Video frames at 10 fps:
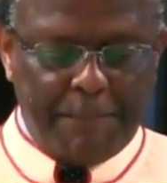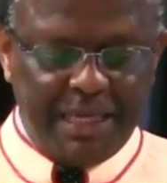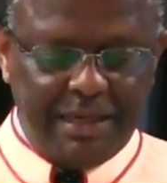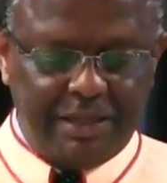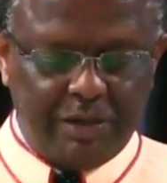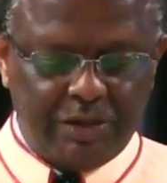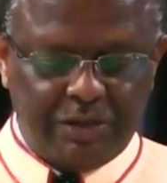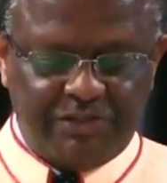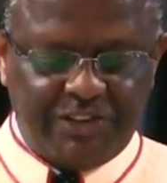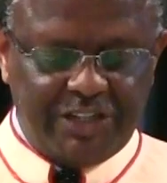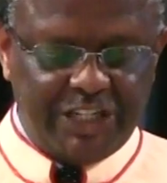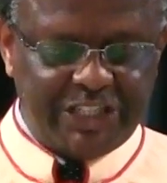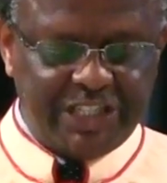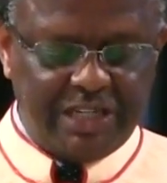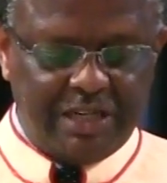built on the
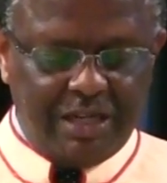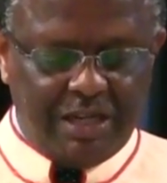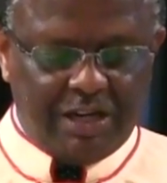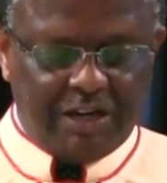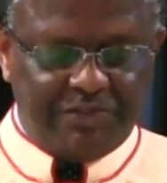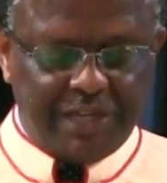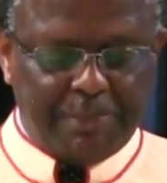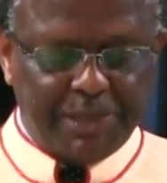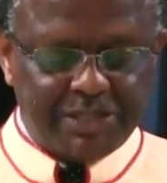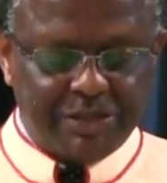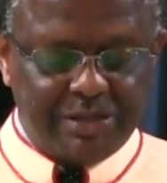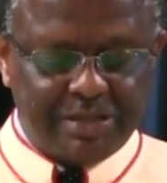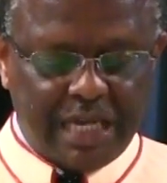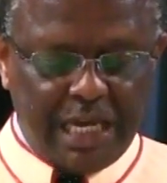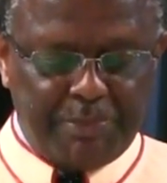foundation of the
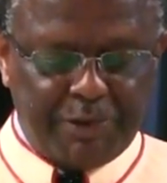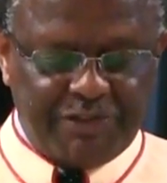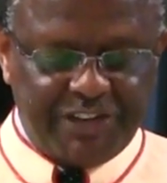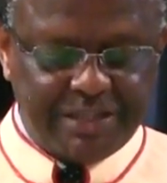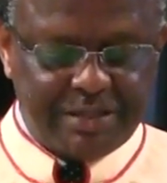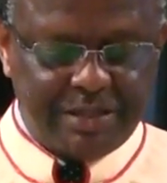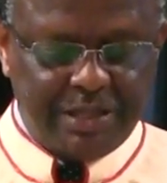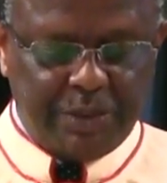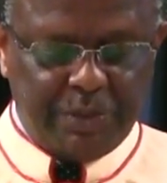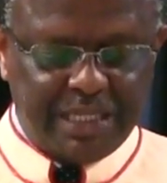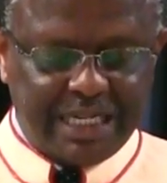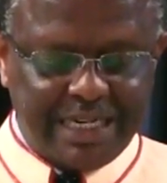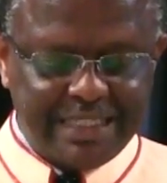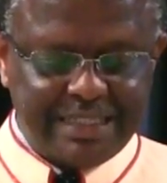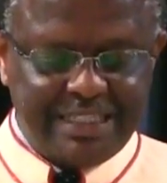apostles and prophets, with
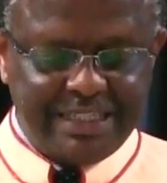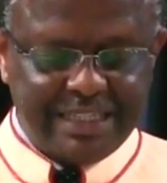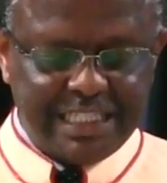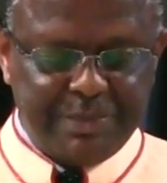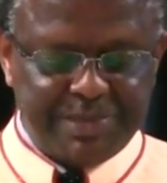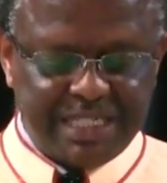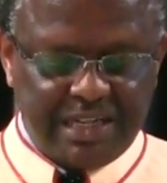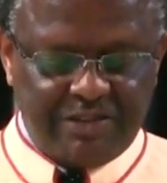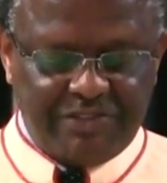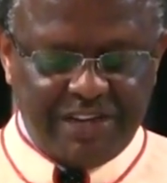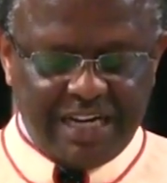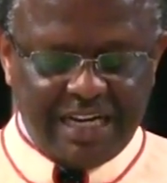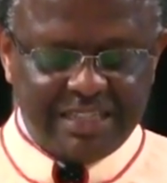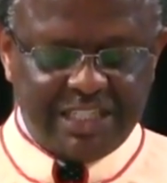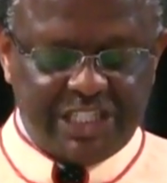Christ Jesus himself
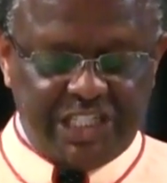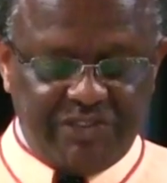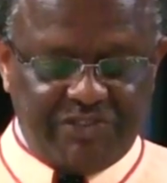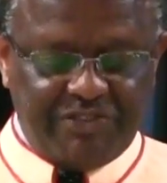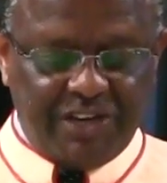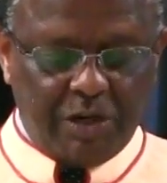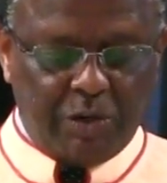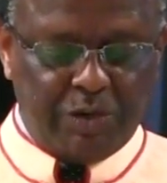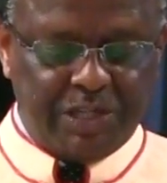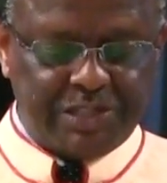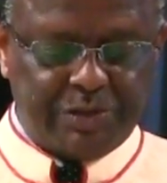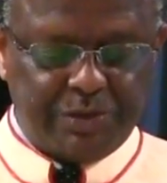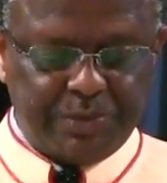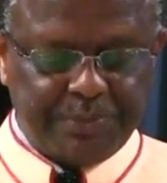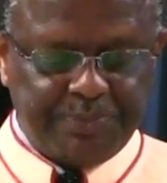as the chief
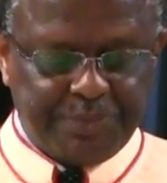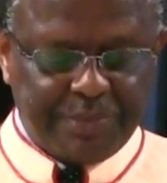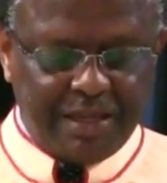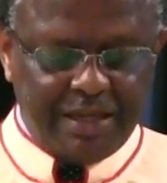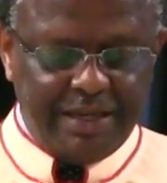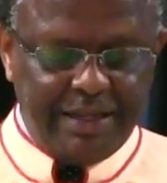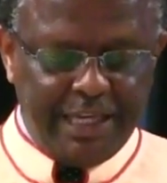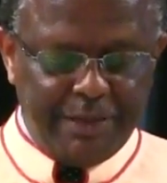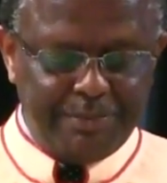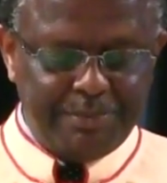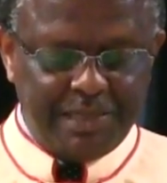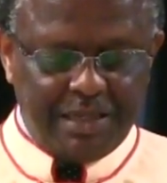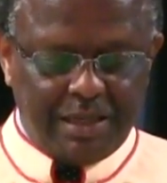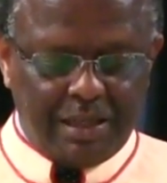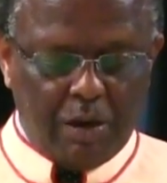cornerstone. In him,
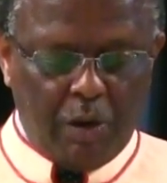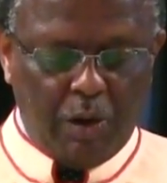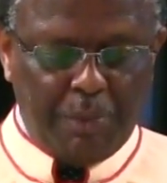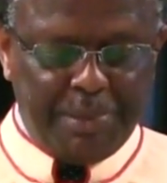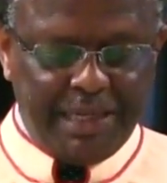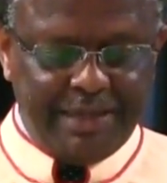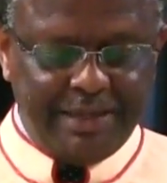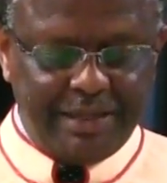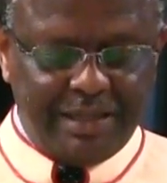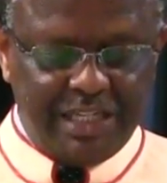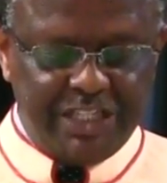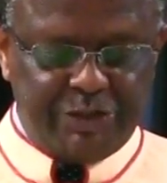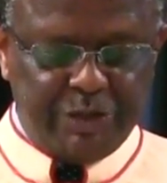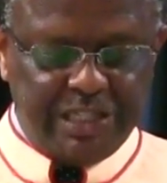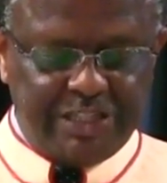the whole building is
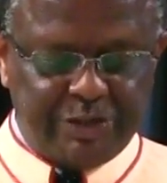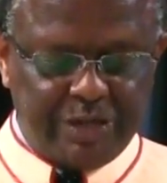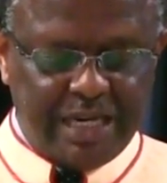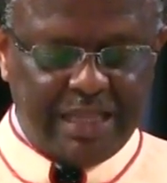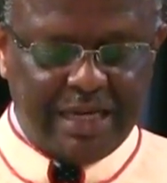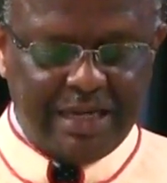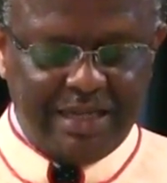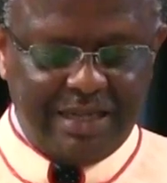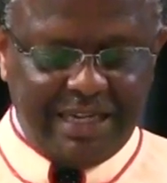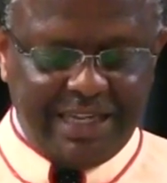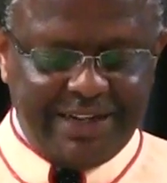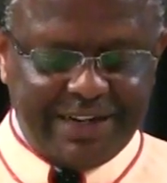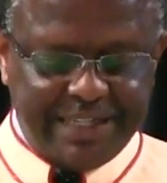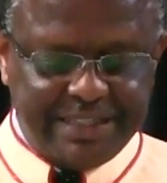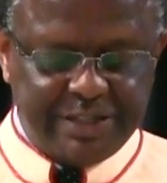joined together and
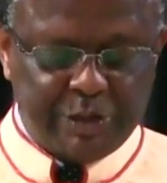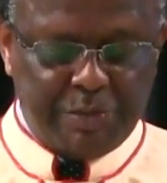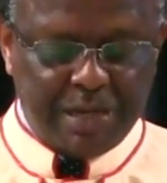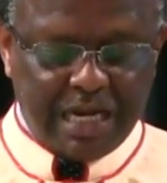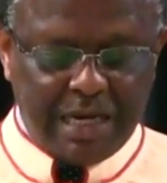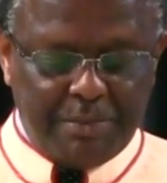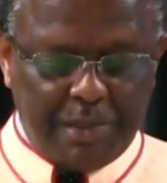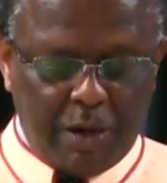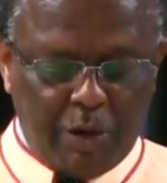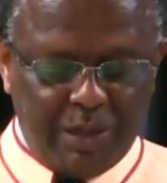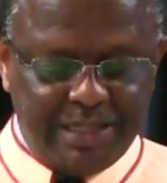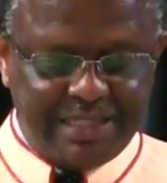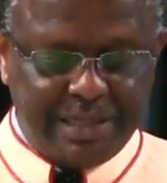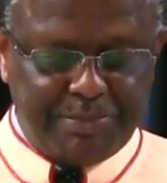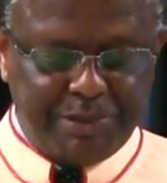rises to become a holy
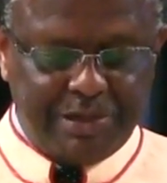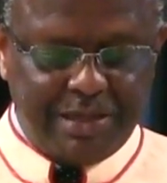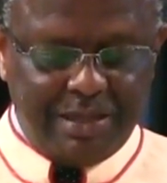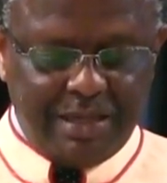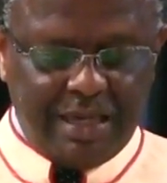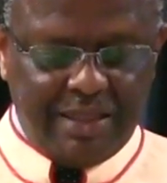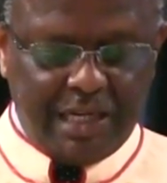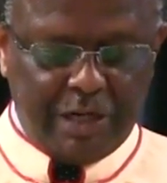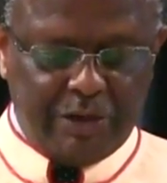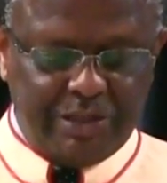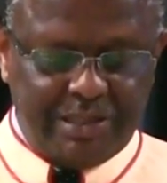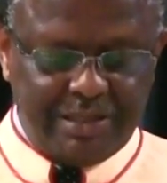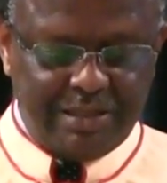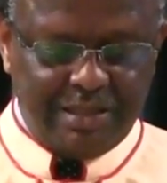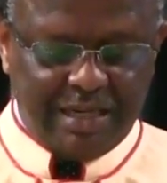temple in the Lord.
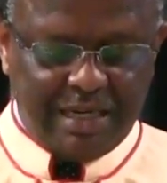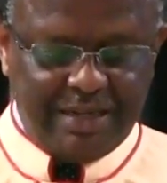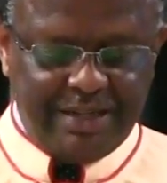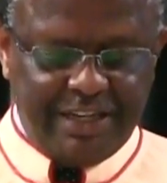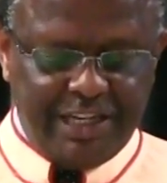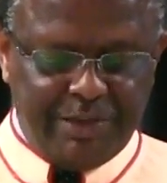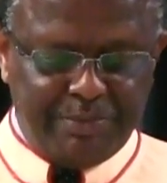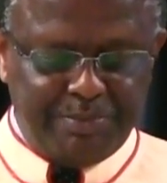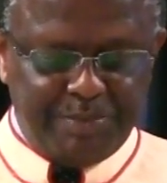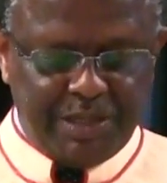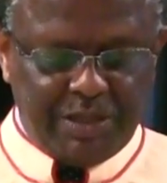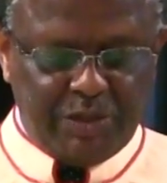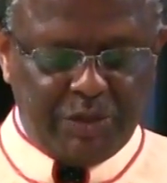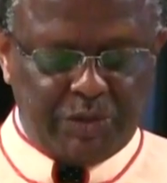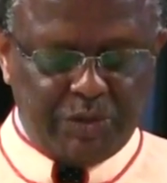And in him,
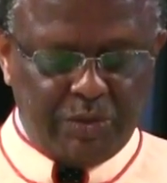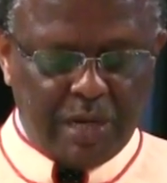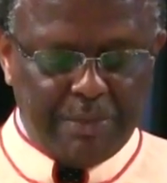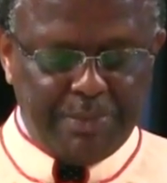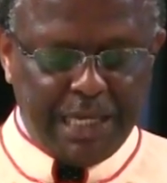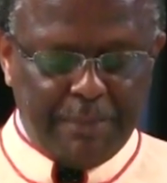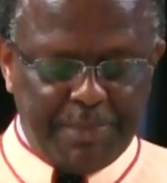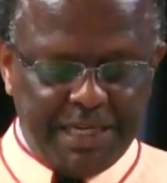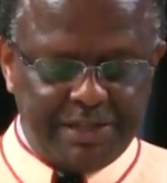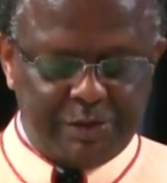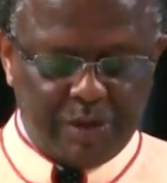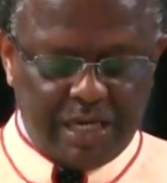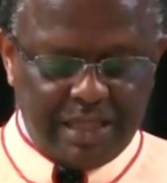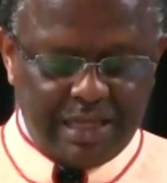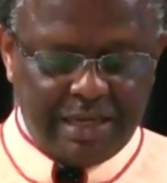you two are being built
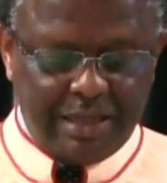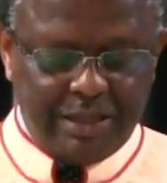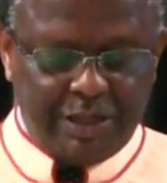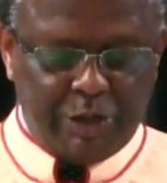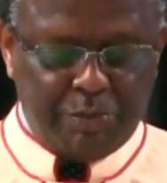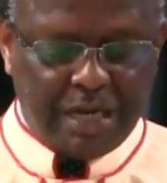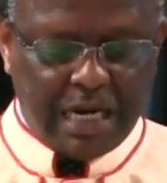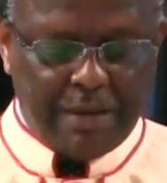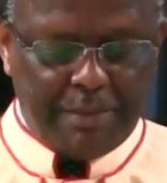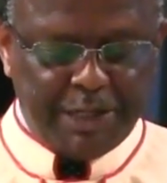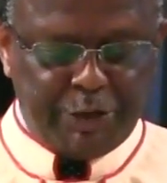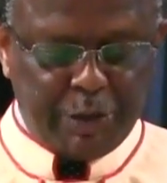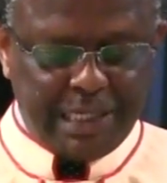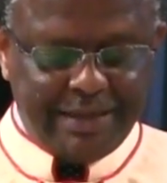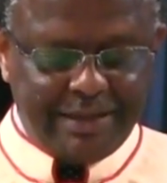together to become a
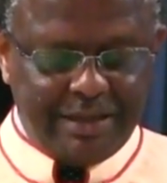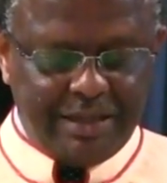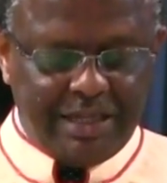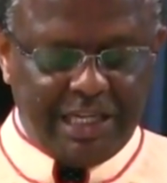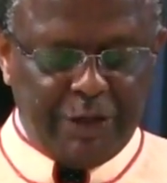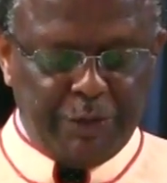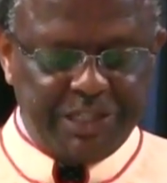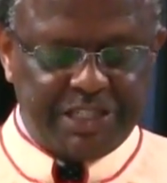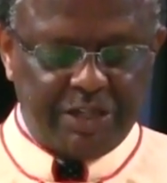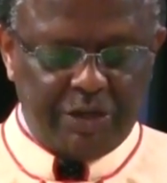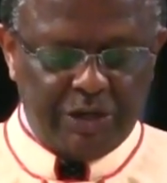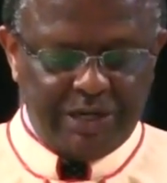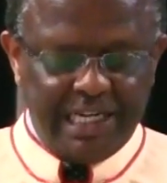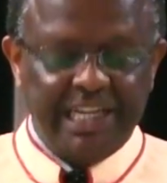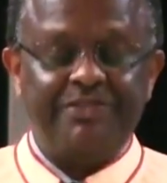dwelling in which
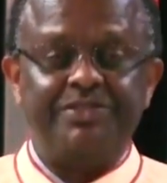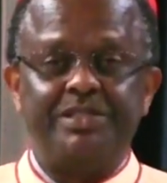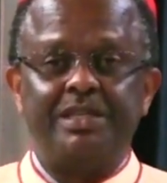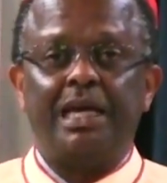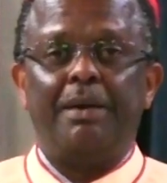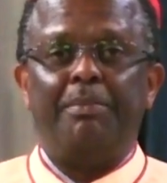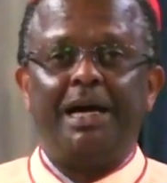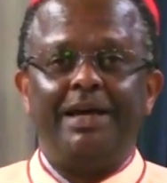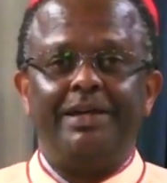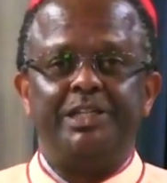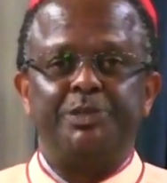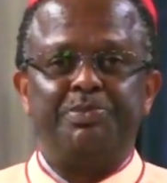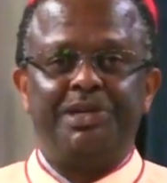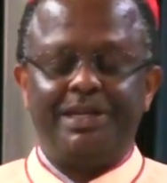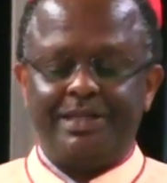God lives by his
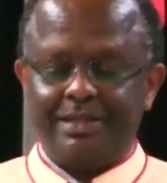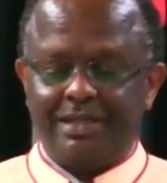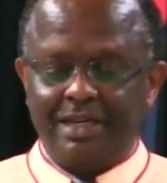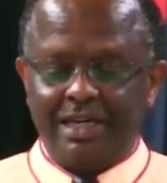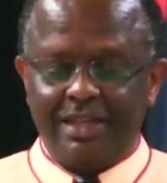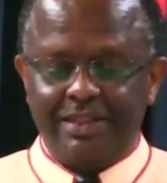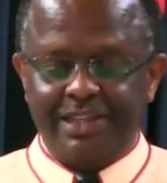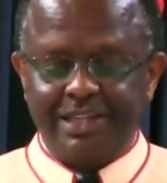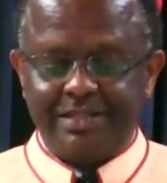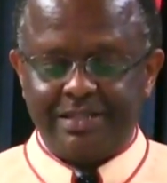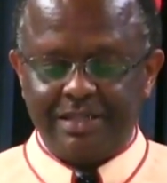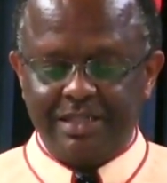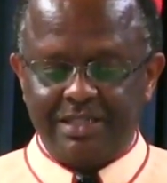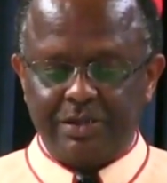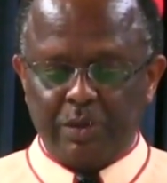Spirit. This
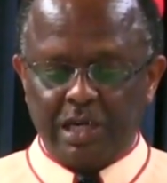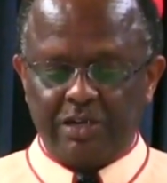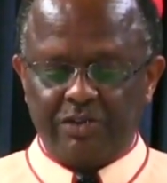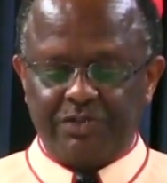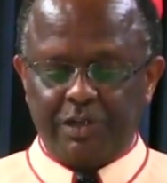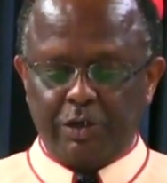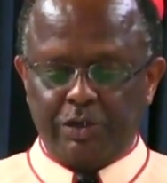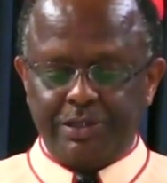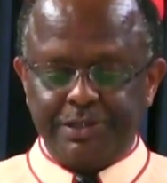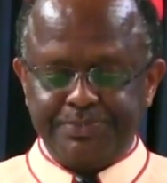is the word of the Lord.